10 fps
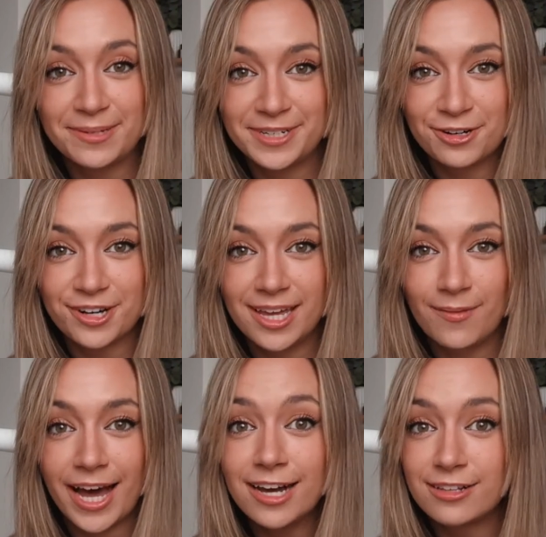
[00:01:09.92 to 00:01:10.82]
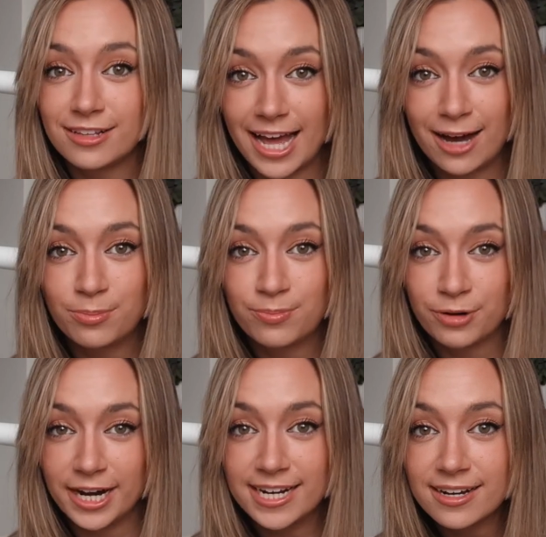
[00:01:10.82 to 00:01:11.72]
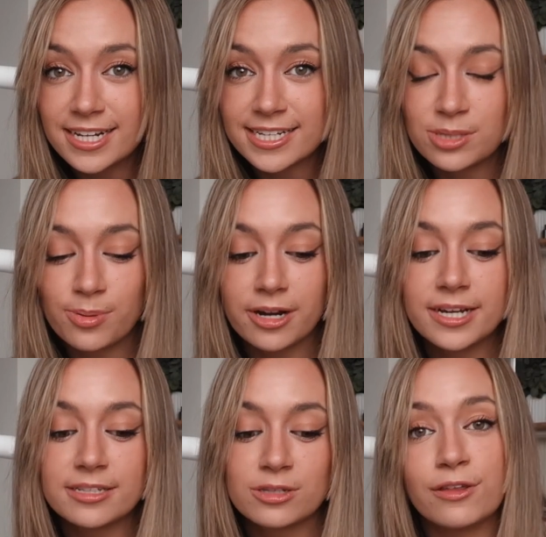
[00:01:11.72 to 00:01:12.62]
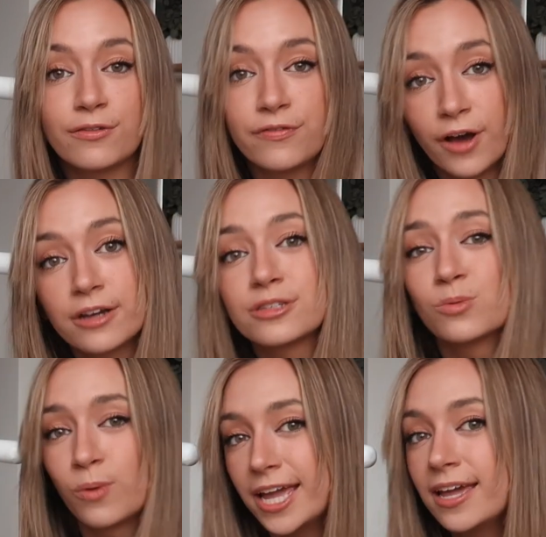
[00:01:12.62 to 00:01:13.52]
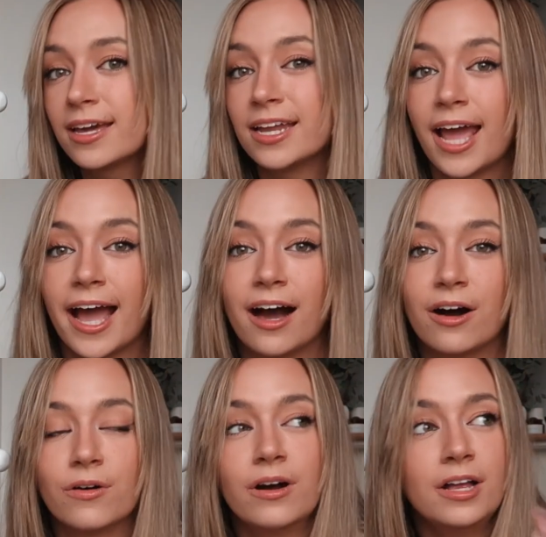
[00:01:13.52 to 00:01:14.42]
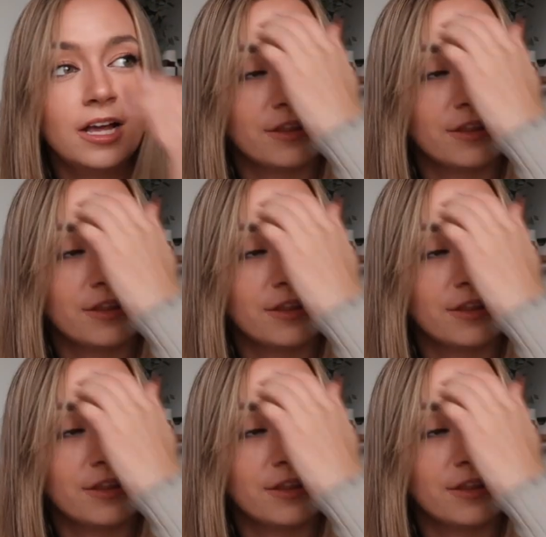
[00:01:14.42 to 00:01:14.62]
to be talking about our breeder experience the first week and how